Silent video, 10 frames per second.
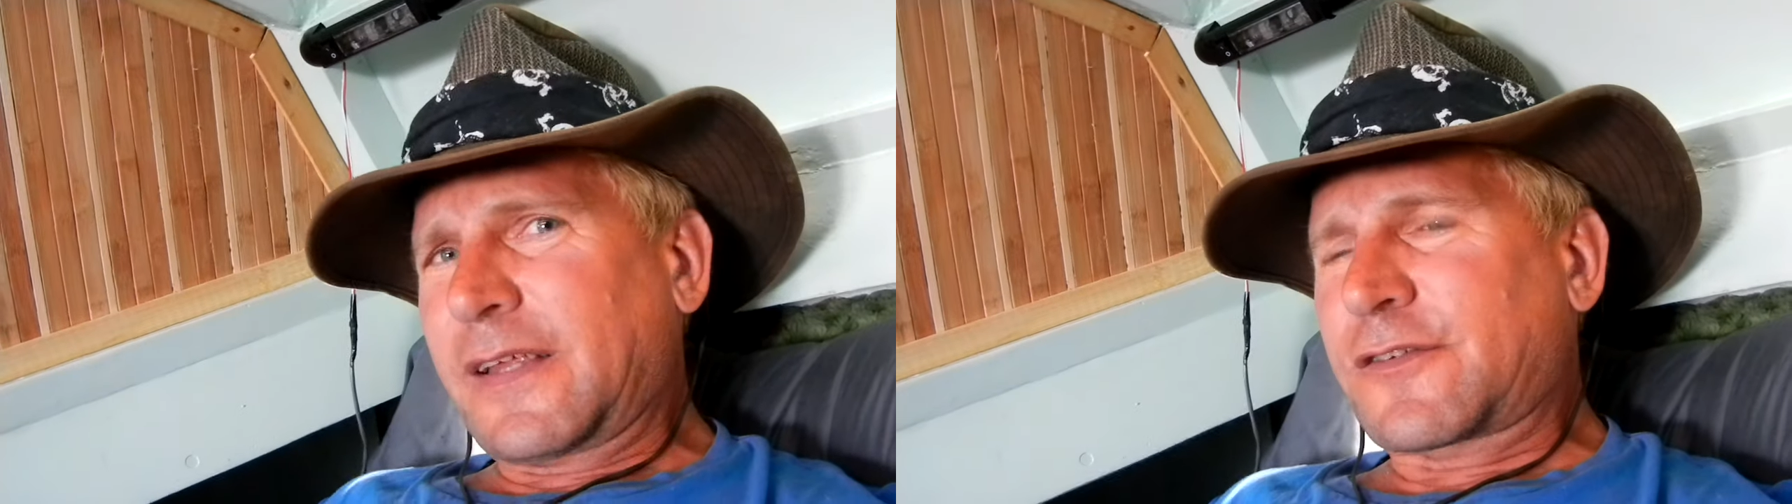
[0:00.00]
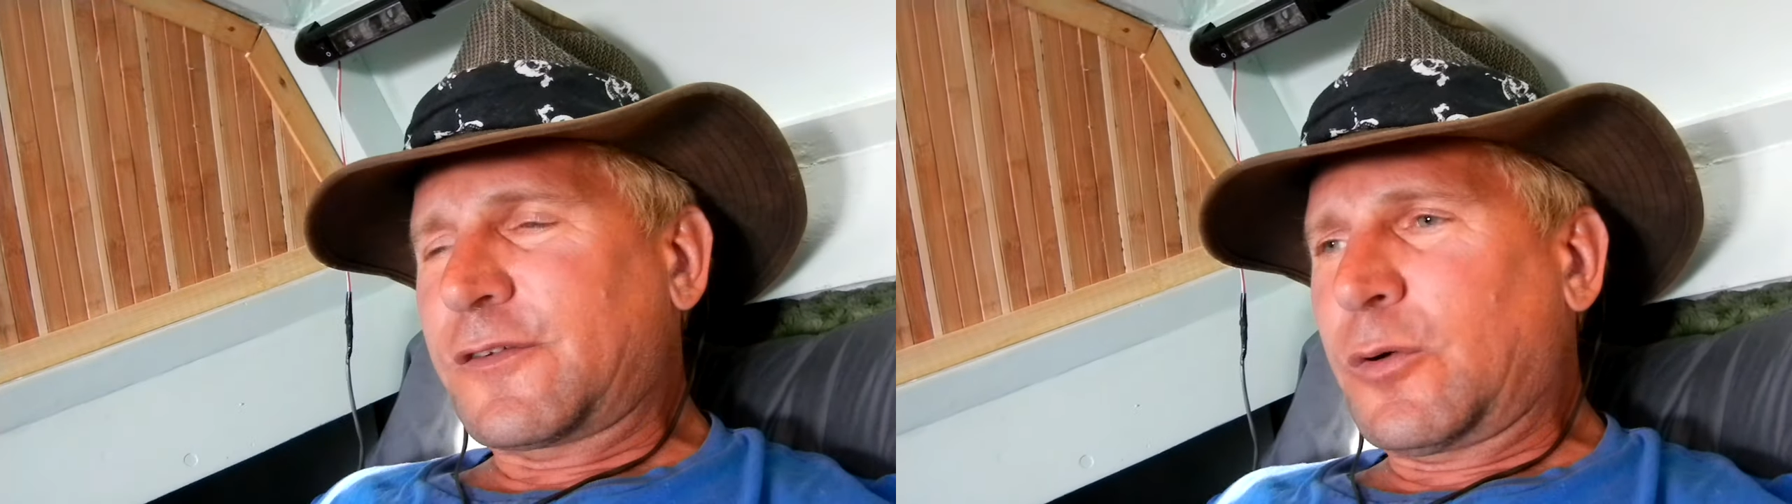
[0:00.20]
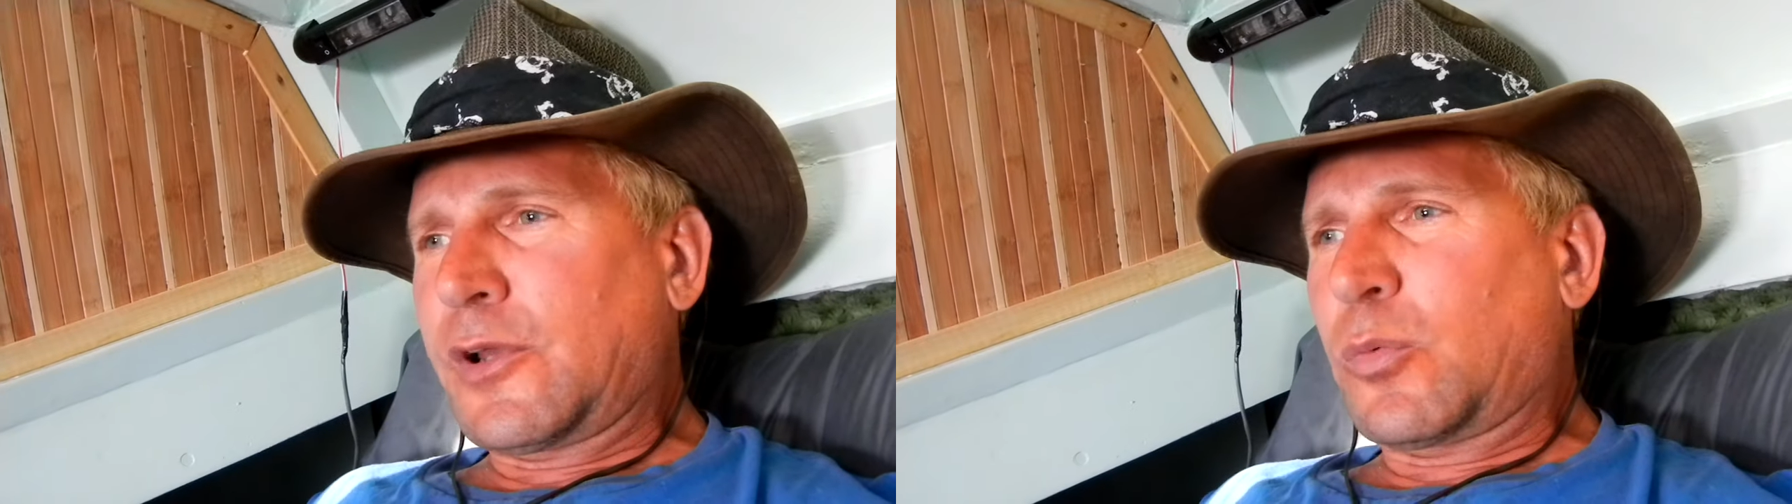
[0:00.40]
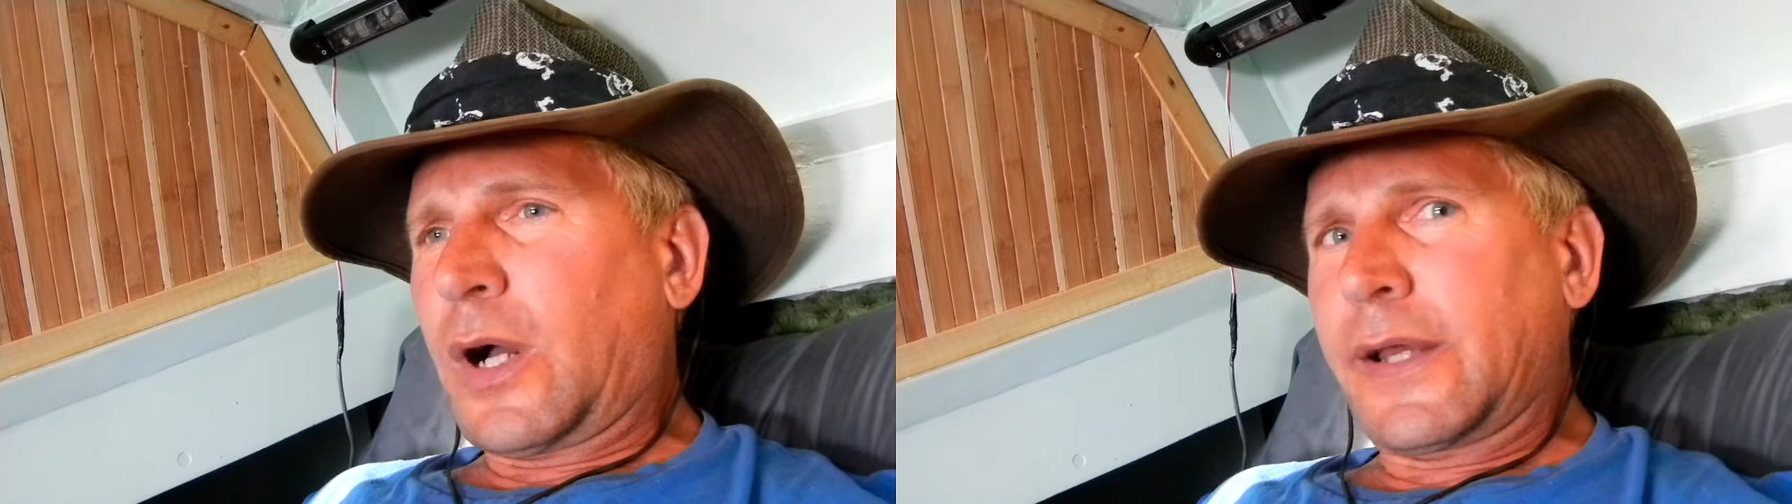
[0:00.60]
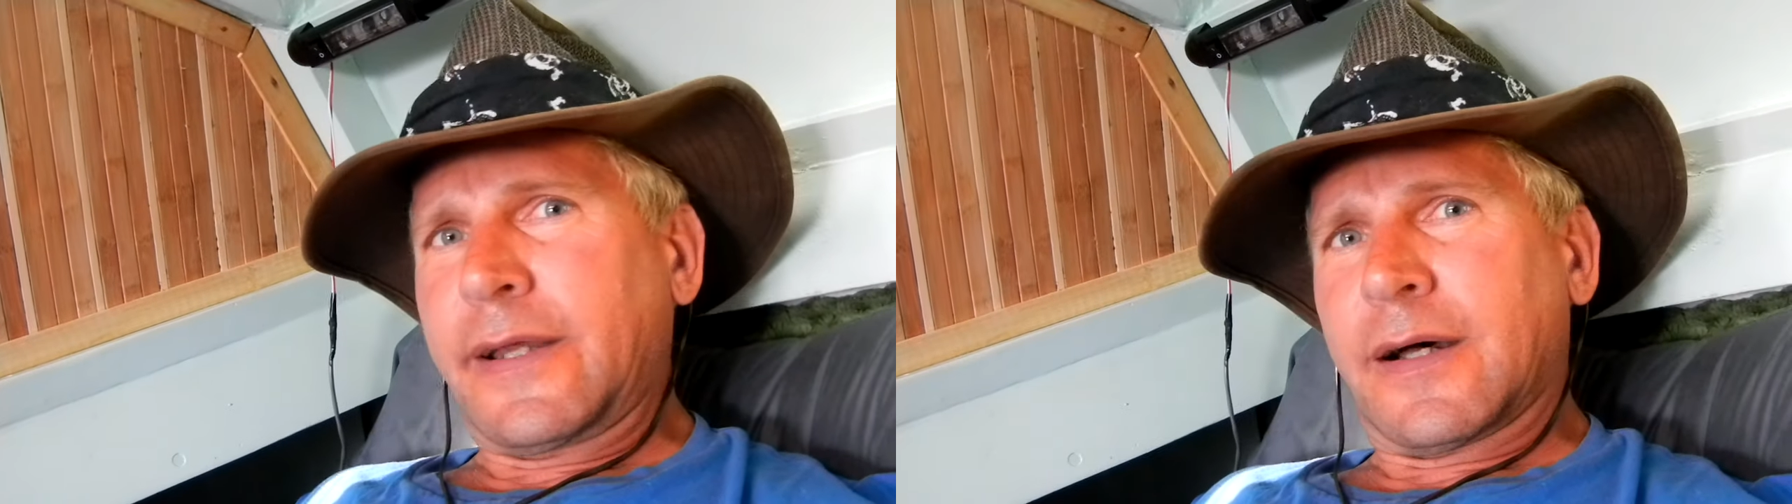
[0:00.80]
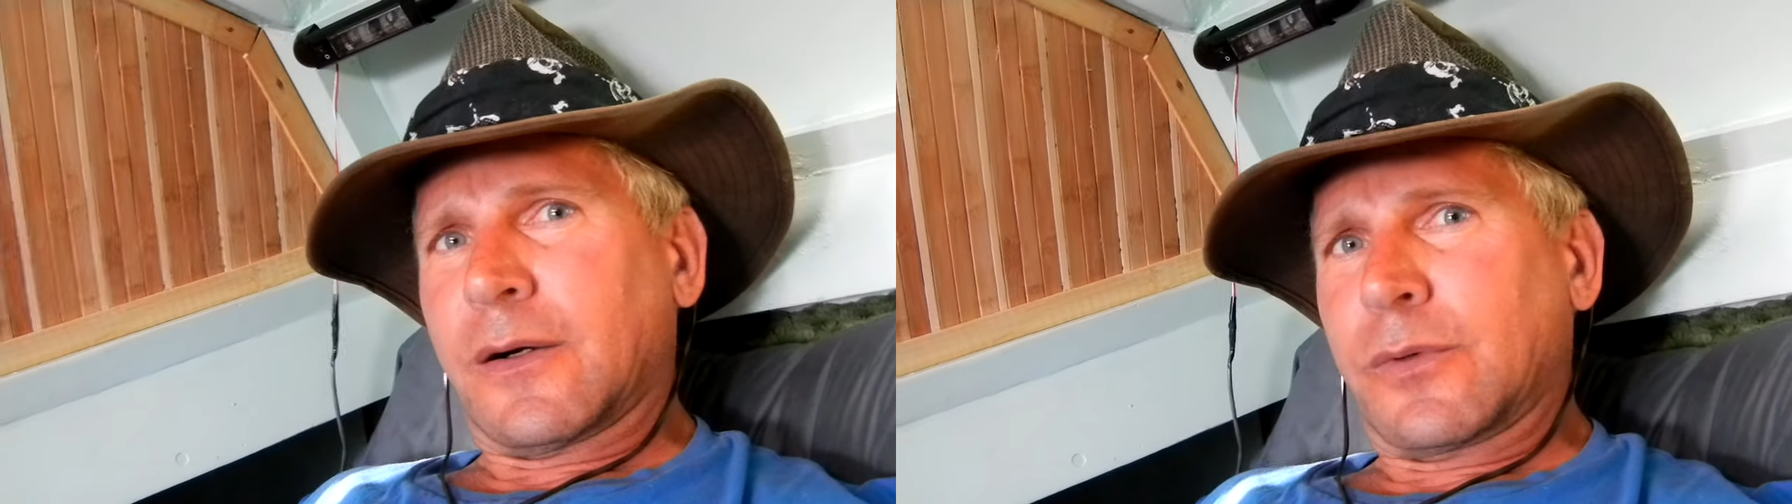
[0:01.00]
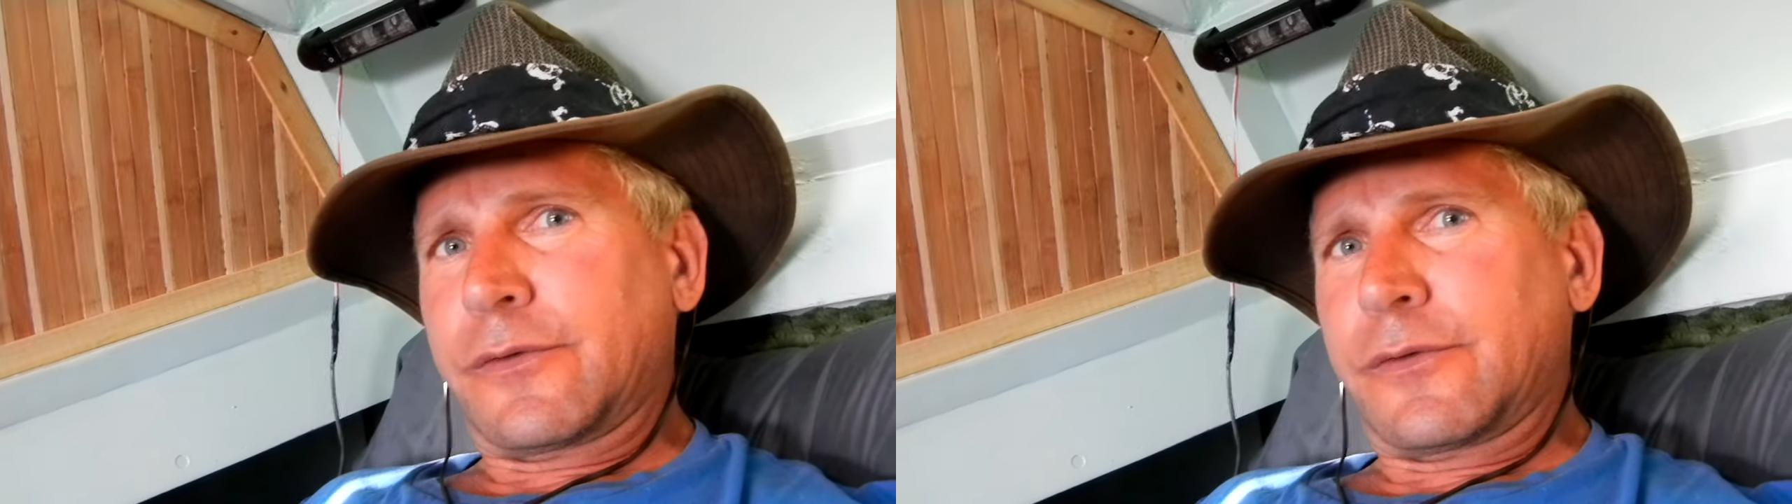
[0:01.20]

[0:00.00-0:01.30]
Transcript: that snowy white-owl,